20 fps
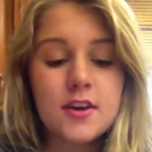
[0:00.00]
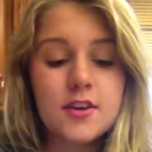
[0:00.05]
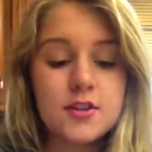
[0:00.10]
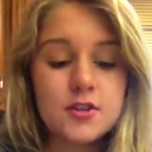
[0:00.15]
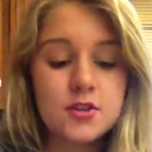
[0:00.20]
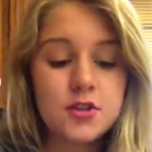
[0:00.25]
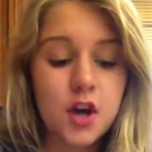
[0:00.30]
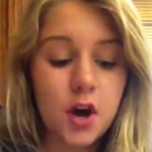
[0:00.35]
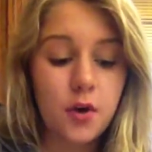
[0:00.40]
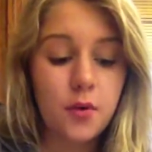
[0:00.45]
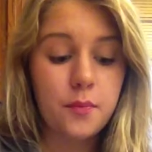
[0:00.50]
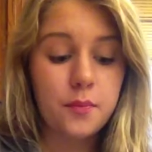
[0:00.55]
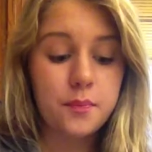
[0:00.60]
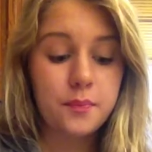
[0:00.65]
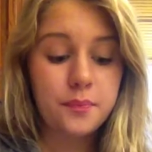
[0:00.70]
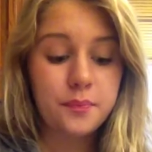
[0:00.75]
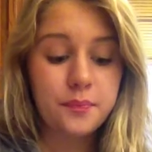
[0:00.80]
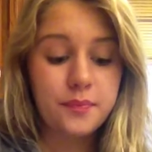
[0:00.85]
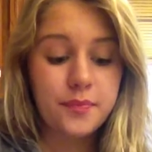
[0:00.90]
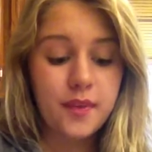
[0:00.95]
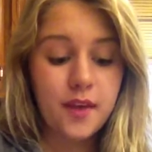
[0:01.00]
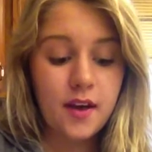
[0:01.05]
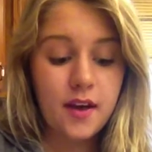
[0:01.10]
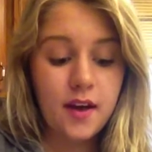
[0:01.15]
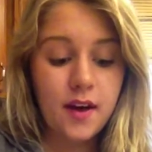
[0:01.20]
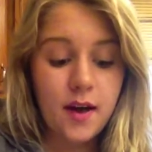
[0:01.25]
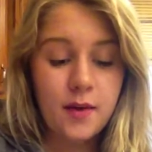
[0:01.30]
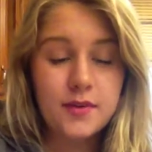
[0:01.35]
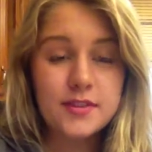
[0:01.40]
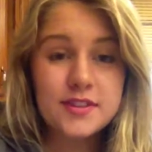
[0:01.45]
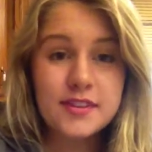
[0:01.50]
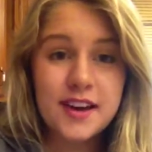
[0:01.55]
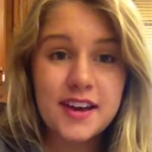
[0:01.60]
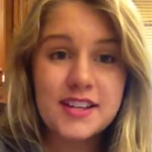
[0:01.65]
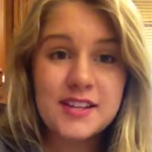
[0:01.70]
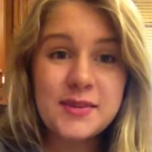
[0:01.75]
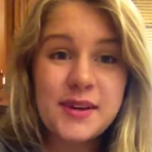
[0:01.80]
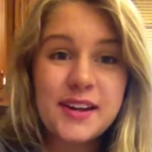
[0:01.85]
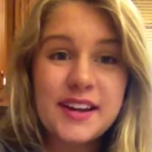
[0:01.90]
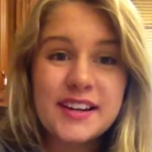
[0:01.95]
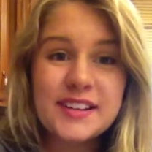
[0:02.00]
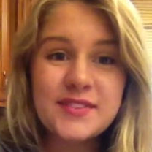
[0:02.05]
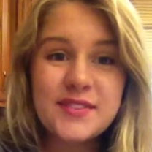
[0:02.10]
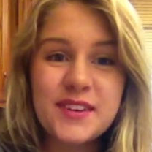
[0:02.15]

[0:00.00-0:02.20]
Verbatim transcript: So, uh, I will see you guys in my next